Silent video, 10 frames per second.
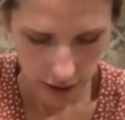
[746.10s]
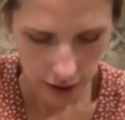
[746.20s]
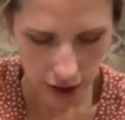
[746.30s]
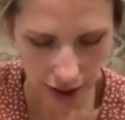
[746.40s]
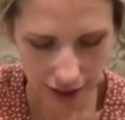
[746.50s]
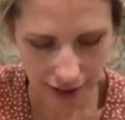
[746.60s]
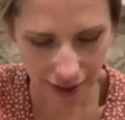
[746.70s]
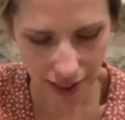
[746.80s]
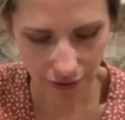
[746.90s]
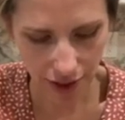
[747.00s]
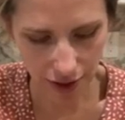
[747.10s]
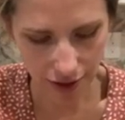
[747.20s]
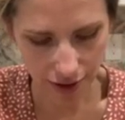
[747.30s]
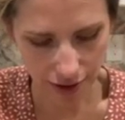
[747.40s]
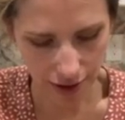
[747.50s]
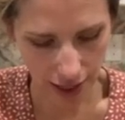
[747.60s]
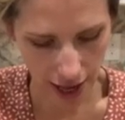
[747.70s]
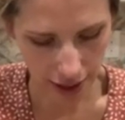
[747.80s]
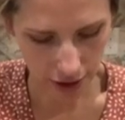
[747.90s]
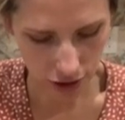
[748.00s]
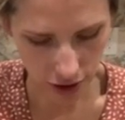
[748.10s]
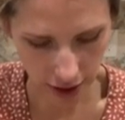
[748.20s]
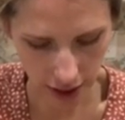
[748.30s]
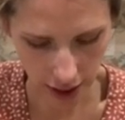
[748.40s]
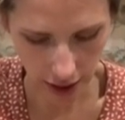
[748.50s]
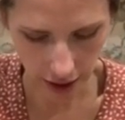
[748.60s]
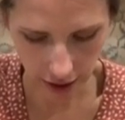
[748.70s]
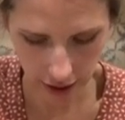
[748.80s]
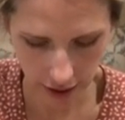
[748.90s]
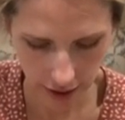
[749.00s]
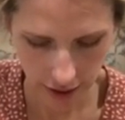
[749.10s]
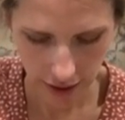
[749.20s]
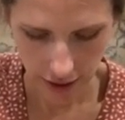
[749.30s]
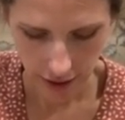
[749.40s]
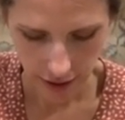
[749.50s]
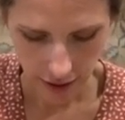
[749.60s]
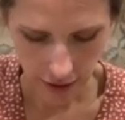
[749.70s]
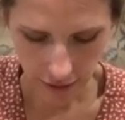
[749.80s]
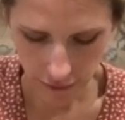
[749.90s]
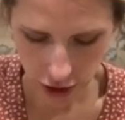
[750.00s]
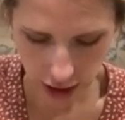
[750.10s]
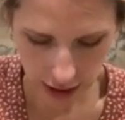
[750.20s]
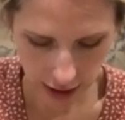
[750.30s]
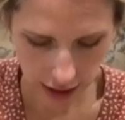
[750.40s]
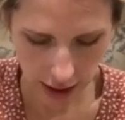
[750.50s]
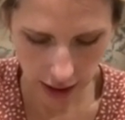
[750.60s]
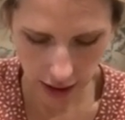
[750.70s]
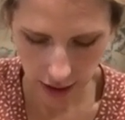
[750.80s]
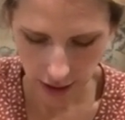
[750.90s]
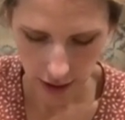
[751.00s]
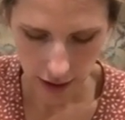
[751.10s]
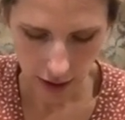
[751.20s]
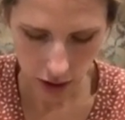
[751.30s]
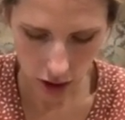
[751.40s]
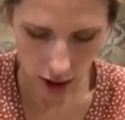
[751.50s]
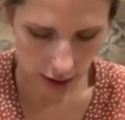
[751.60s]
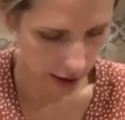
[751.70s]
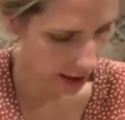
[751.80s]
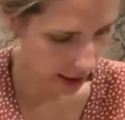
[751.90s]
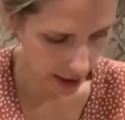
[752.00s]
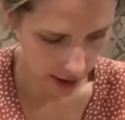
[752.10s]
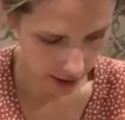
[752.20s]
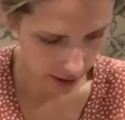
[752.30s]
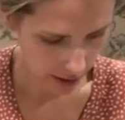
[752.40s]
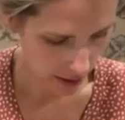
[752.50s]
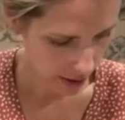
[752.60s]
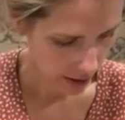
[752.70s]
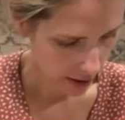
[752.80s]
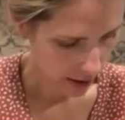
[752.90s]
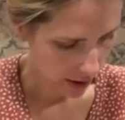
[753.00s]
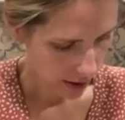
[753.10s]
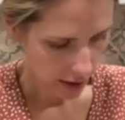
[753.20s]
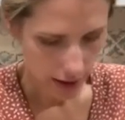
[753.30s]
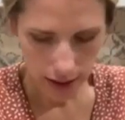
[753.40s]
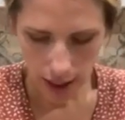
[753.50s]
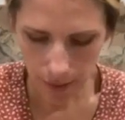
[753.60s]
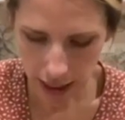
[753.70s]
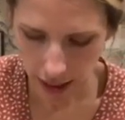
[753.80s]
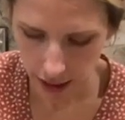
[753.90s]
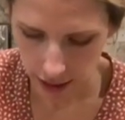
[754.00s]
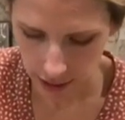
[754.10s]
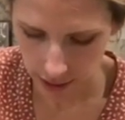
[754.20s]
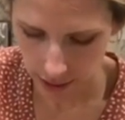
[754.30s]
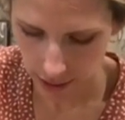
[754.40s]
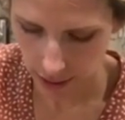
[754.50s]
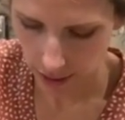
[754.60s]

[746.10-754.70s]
Just to give it a little extra kick of cheesy, salty yumminess.